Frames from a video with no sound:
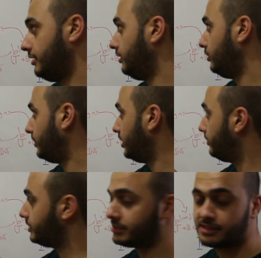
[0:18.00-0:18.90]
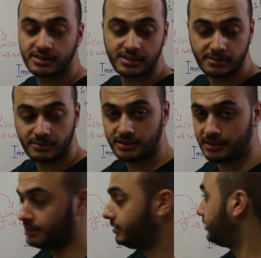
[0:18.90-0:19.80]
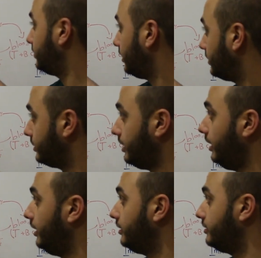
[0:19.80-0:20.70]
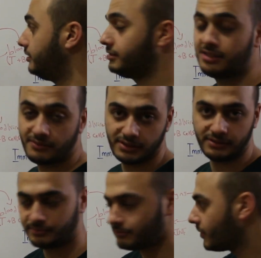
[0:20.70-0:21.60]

uh, human herpes uh, 6 and 7.